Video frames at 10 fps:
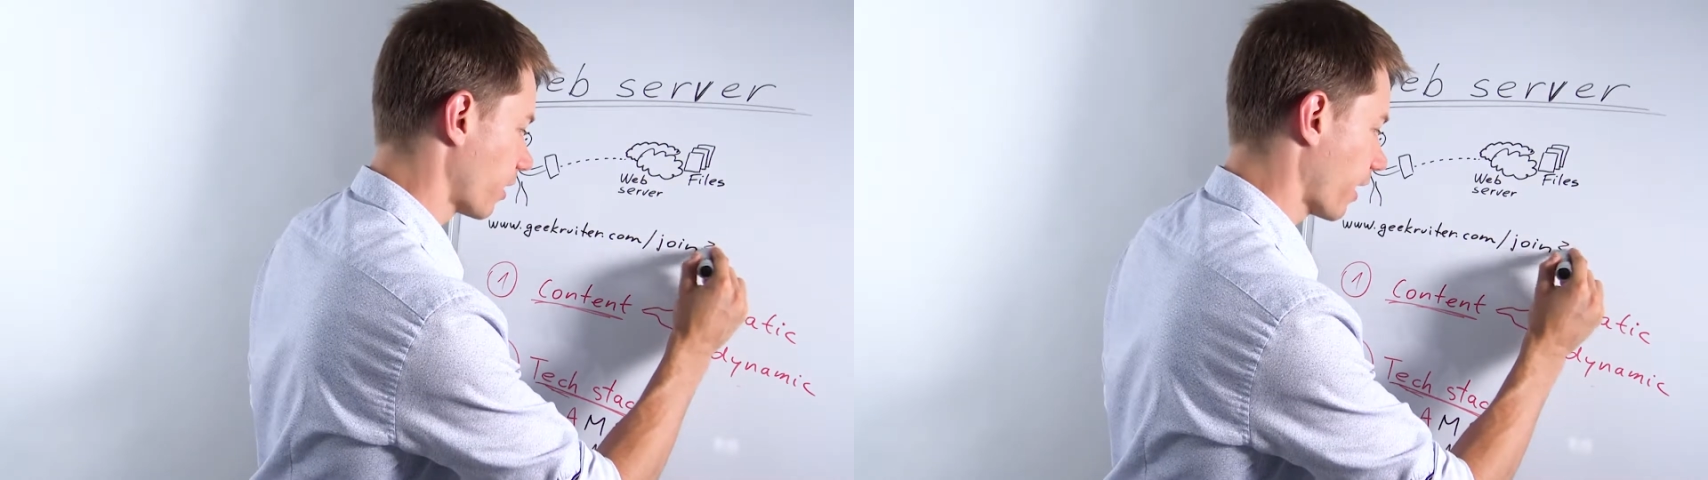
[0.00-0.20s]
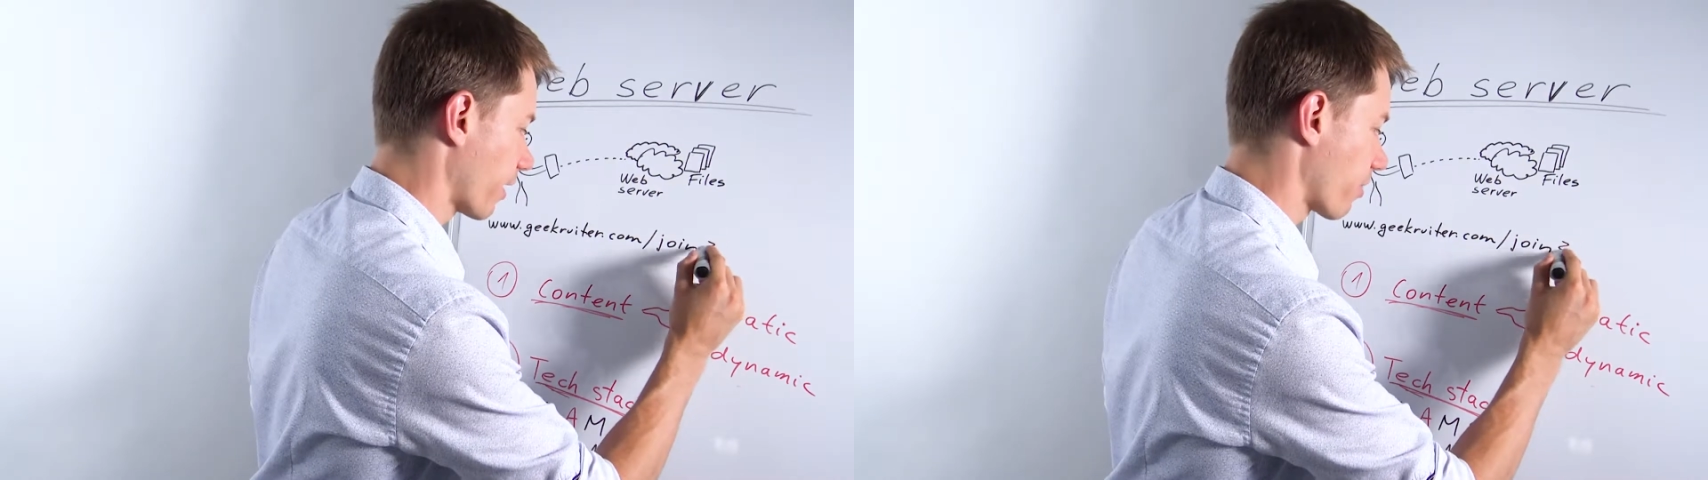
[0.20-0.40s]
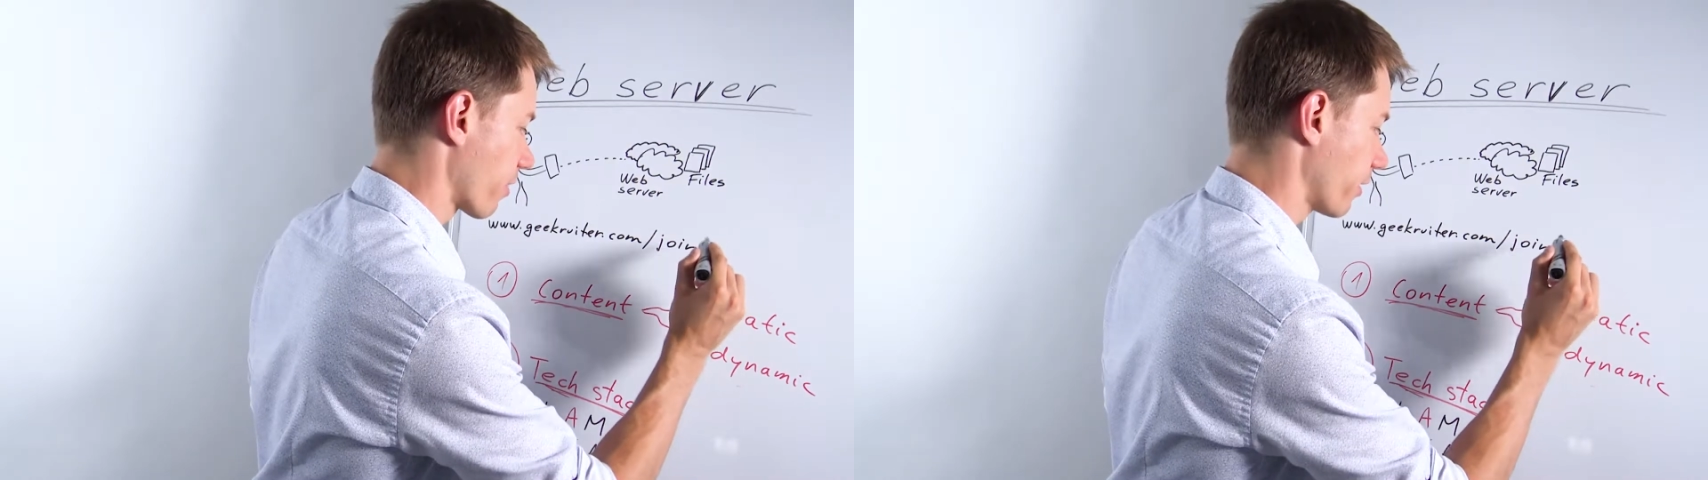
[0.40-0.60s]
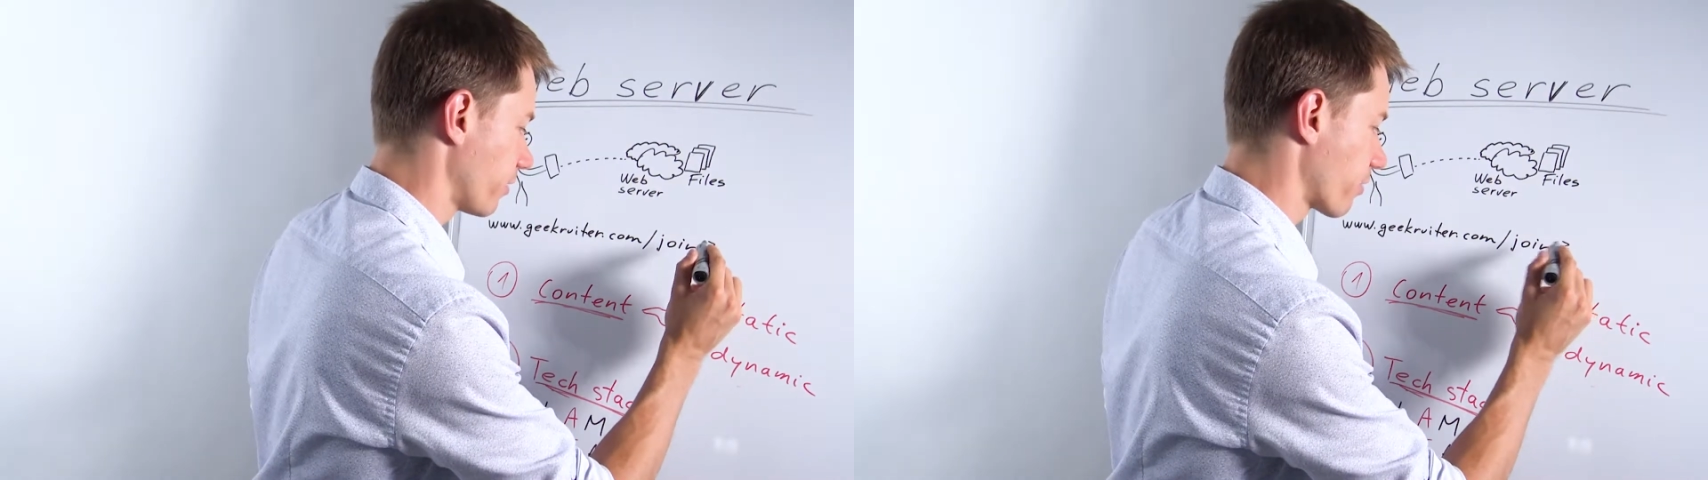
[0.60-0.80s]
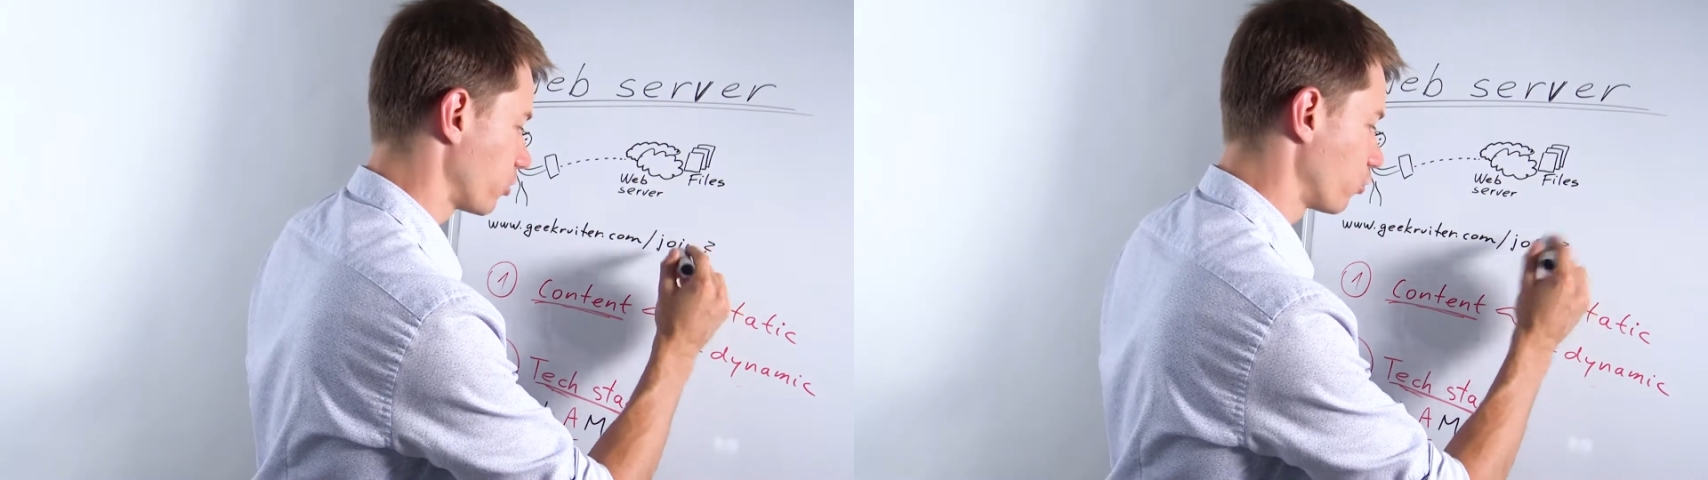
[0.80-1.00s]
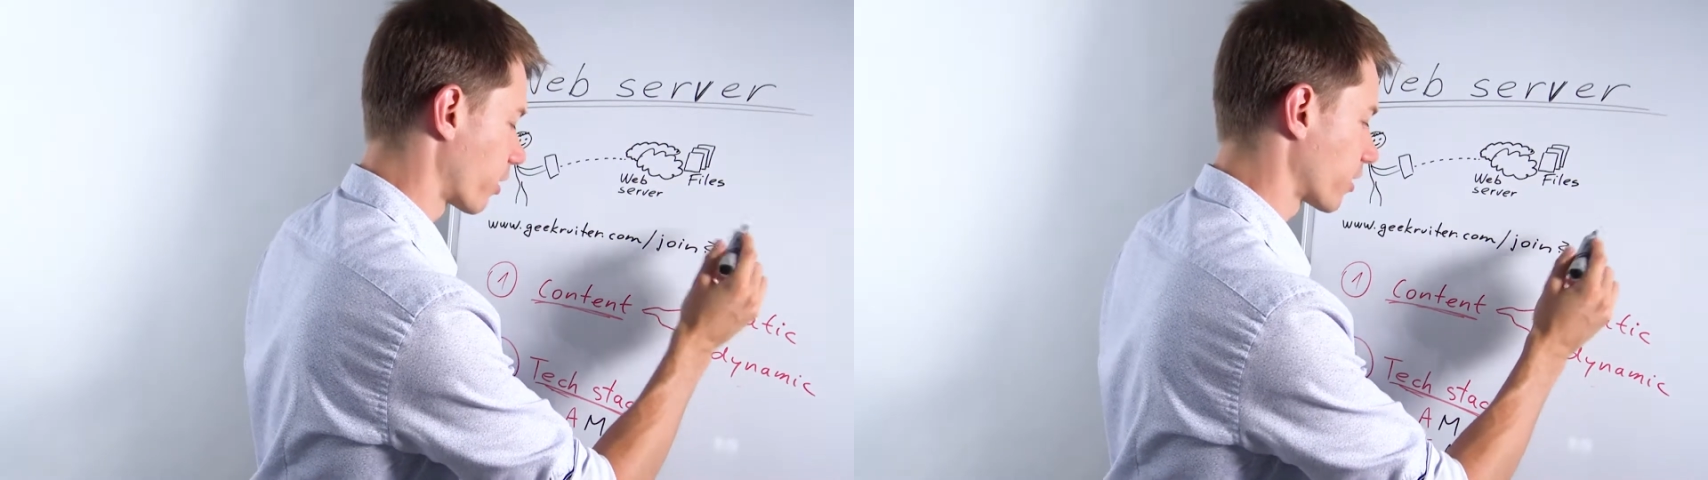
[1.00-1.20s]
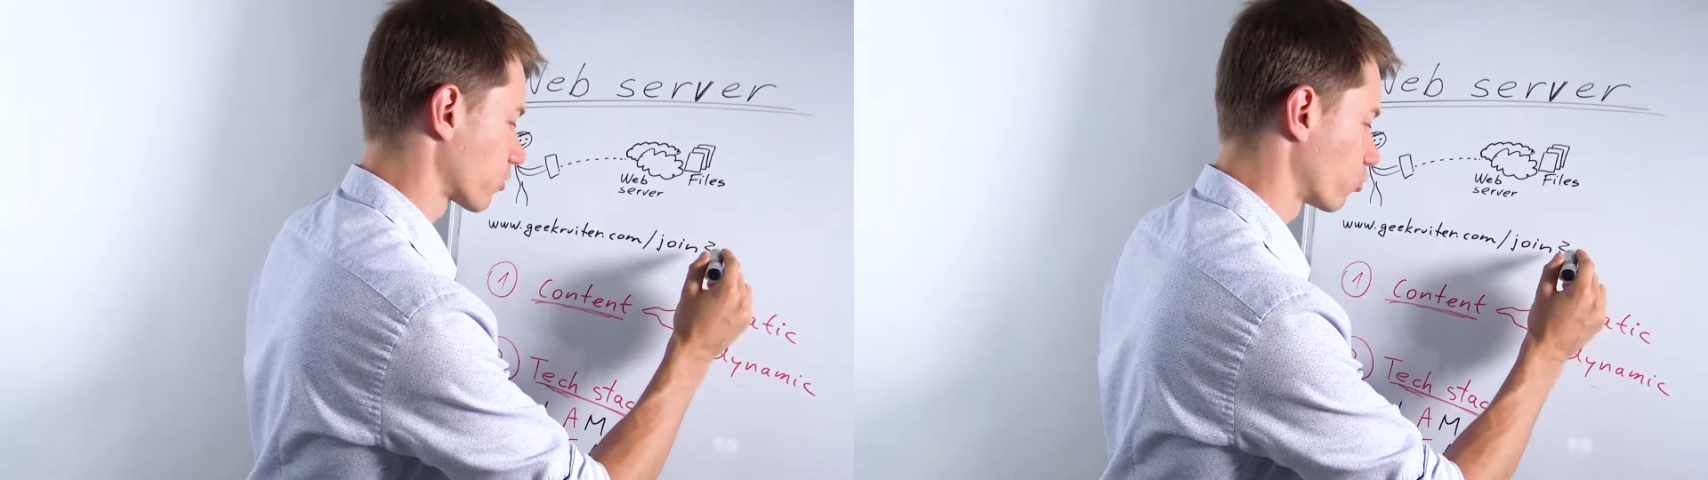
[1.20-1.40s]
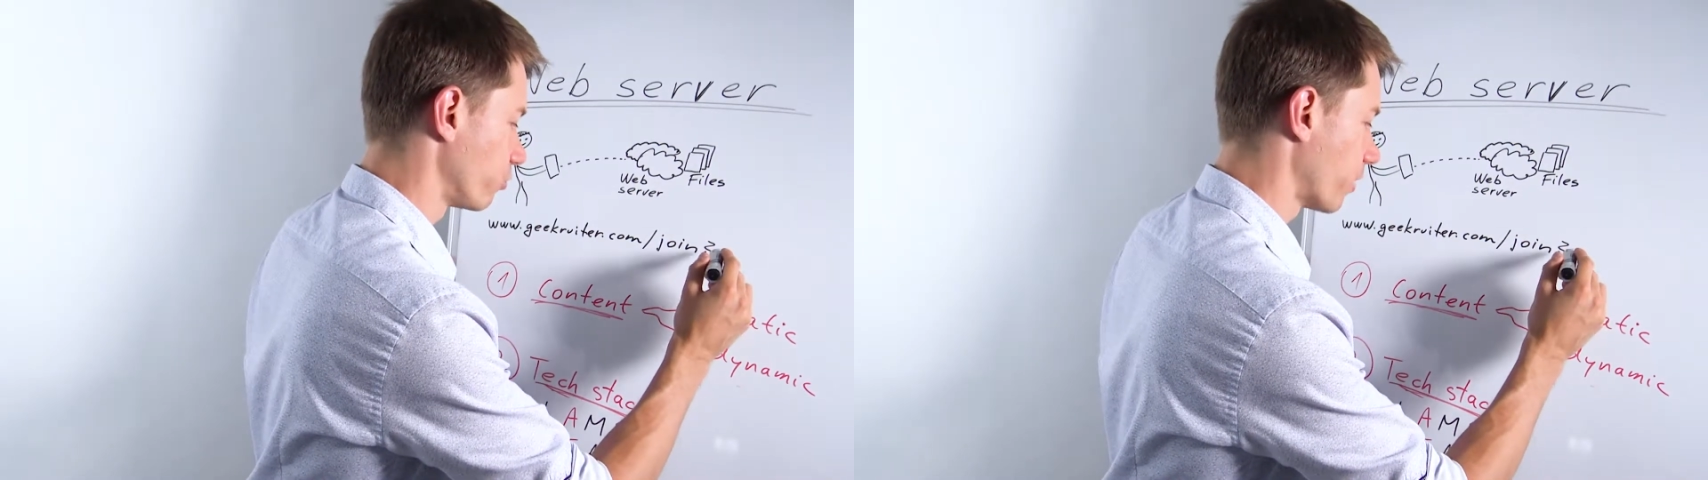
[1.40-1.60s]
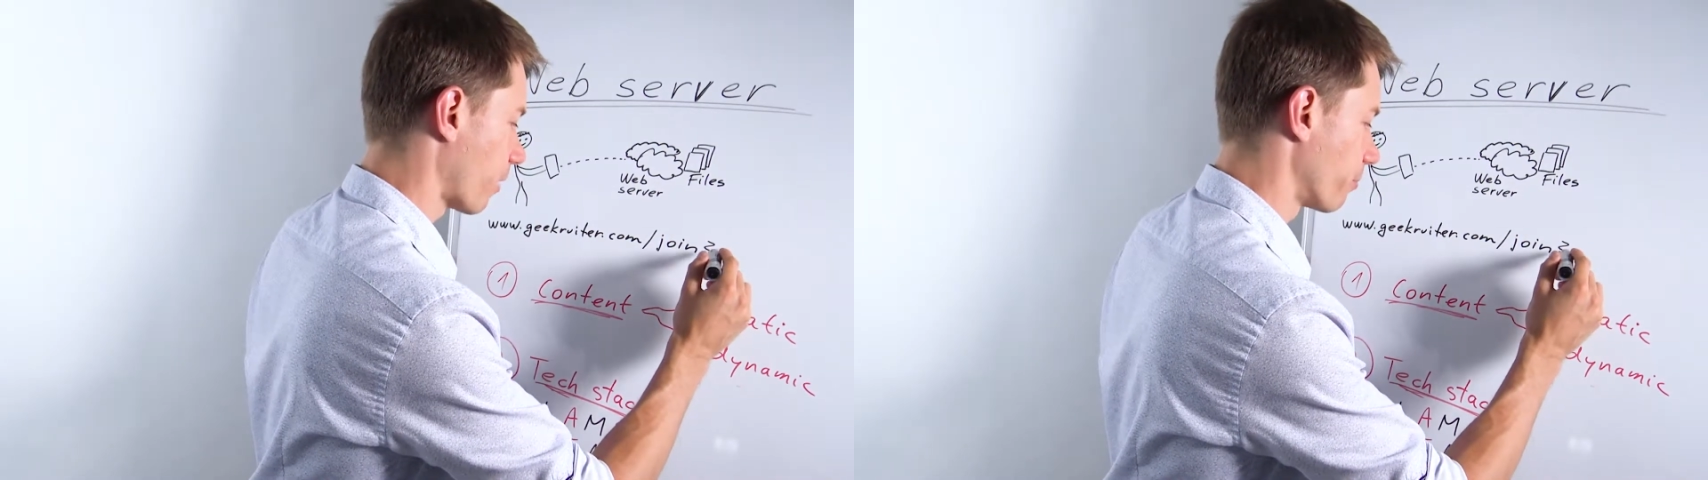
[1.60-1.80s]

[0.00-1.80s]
and in the URL could